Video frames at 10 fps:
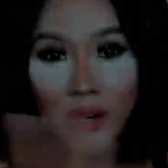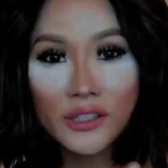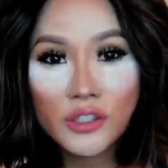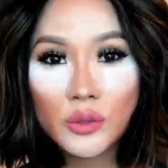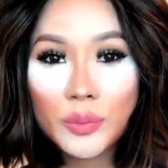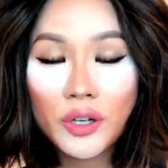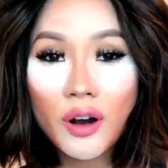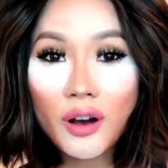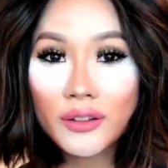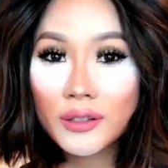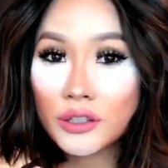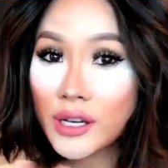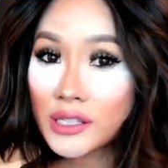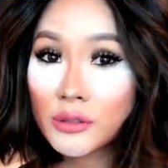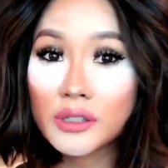once you put on the
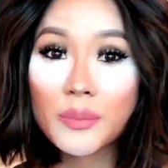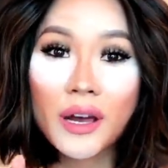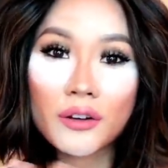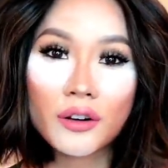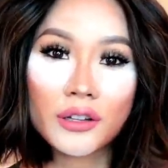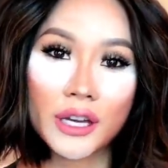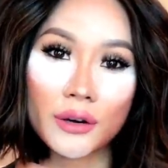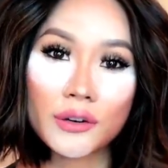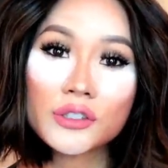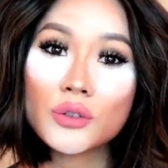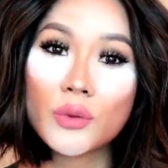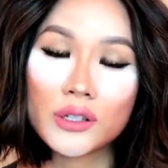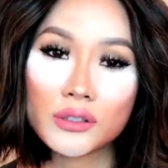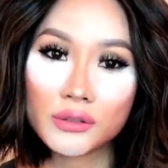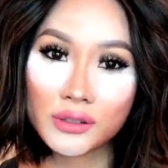translucent powder on the areas you
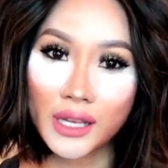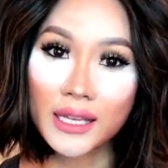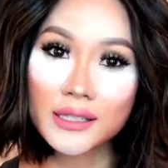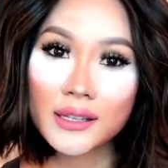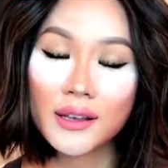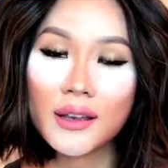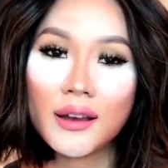want to set,